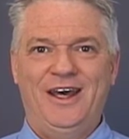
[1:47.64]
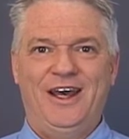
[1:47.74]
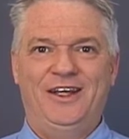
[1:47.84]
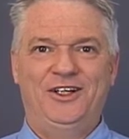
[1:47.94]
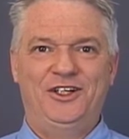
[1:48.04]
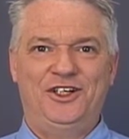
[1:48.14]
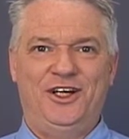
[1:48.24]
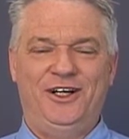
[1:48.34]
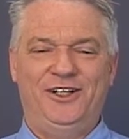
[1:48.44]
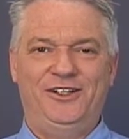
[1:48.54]
And the
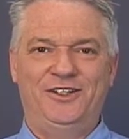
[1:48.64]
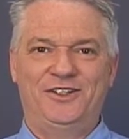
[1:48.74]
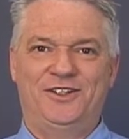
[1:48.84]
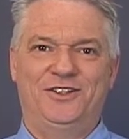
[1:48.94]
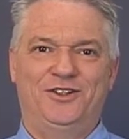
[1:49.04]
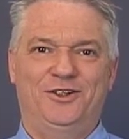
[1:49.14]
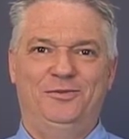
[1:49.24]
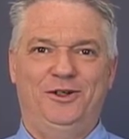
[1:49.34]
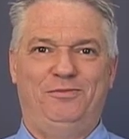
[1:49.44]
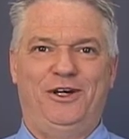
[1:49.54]
channel is
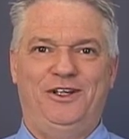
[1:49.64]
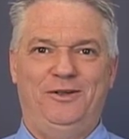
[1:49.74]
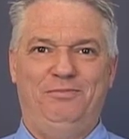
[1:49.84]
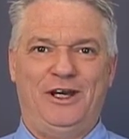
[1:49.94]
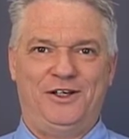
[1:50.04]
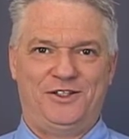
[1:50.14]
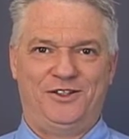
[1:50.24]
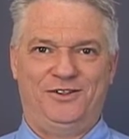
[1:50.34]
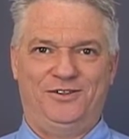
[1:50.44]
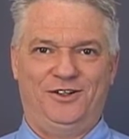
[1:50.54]
determined by the
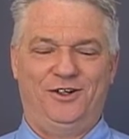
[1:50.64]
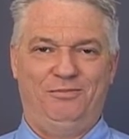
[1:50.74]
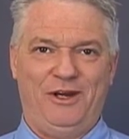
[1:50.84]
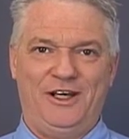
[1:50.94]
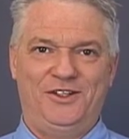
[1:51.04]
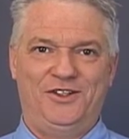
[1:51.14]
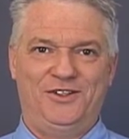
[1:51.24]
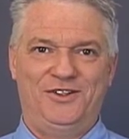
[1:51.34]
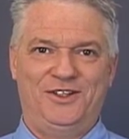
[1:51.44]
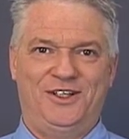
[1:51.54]
master. There are
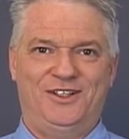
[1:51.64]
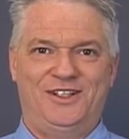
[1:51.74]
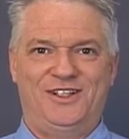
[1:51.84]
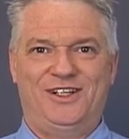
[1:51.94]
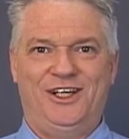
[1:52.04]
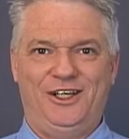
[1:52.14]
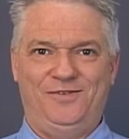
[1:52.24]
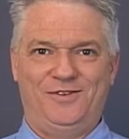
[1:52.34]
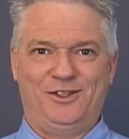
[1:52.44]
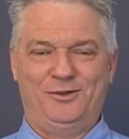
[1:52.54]
masters and
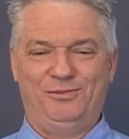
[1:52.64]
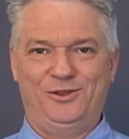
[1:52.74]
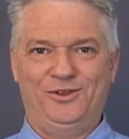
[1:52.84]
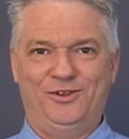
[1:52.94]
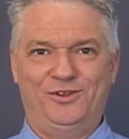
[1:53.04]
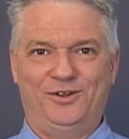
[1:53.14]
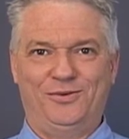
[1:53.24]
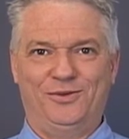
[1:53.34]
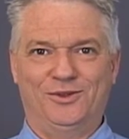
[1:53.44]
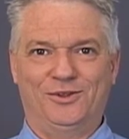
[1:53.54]
slaves in a
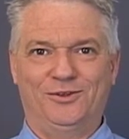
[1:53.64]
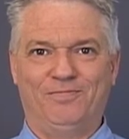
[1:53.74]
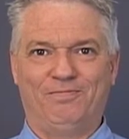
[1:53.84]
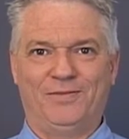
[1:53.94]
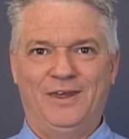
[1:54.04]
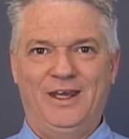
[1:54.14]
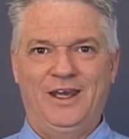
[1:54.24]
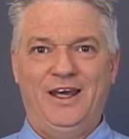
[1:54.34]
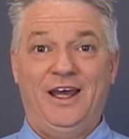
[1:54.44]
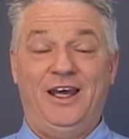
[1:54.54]
Bluetooth world
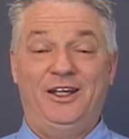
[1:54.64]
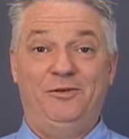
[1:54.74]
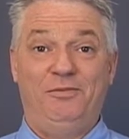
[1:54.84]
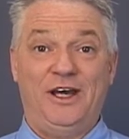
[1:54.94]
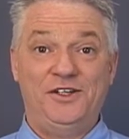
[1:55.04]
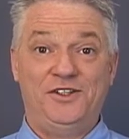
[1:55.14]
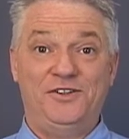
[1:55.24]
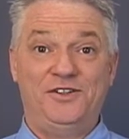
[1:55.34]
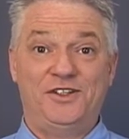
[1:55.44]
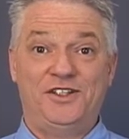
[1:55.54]
and the
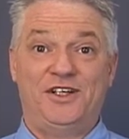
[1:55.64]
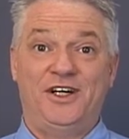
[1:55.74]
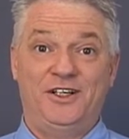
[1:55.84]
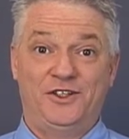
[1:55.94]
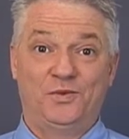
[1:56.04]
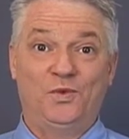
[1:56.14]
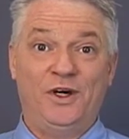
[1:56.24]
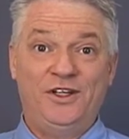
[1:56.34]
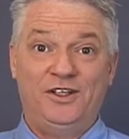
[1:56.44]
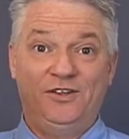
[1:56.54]
master decides
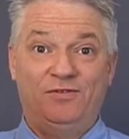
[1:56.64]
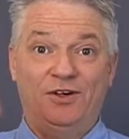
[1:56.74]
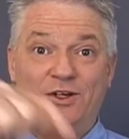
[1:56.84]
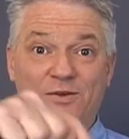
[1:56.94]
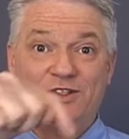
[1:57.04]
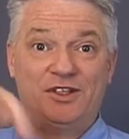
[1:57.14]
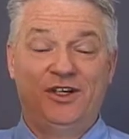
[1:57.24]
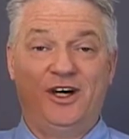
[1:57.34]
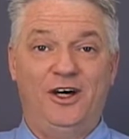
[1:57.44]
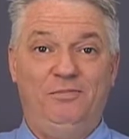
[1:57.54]
what the frequency
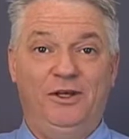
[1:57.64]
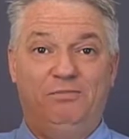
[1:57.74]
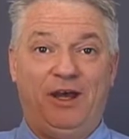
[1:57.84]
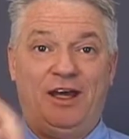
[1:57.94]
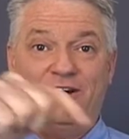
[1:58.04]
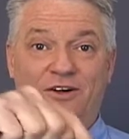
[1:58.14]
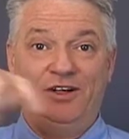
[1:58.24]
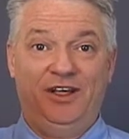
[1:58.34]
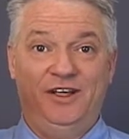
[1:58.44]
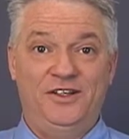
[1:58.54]
hopping
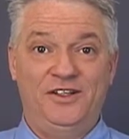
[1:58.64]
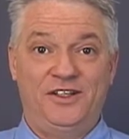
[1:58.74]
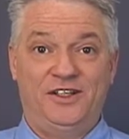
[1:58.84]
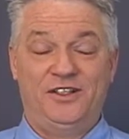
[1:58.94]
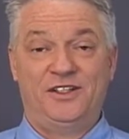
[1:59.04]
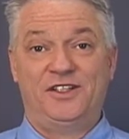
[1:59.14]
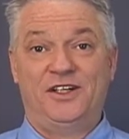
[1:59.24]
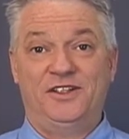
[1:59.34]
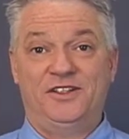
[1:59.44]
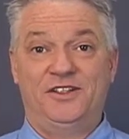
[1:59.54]
pattern is and it
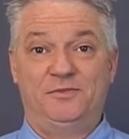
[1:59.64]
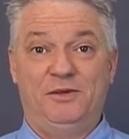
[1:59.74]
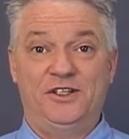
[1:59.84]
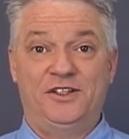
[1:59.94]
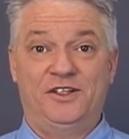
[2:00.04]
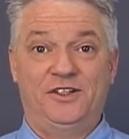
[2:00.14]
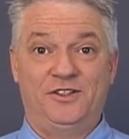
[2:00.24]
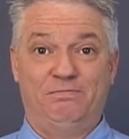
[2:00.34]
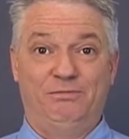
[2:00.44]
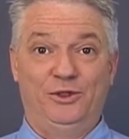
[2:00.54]
decides this based on
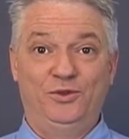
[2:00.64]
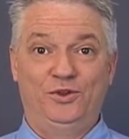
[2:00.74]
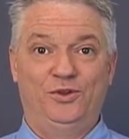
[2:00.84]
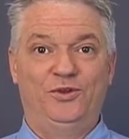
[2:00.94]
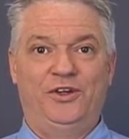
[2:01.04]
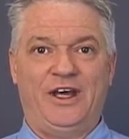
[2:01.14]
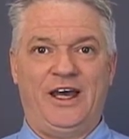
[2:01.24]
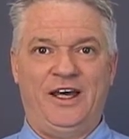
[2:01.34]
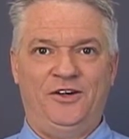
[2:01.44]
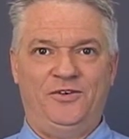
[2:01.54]
its bluetooth
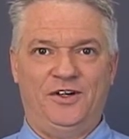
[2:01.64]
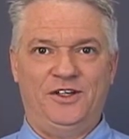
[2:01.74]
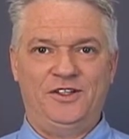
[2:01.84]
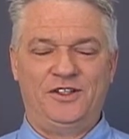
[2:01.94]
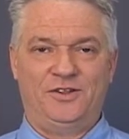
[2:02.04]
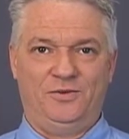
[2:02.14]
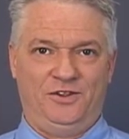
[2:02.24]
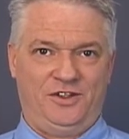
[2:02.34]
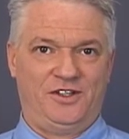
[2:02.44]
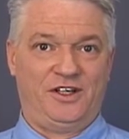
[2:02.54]
address which is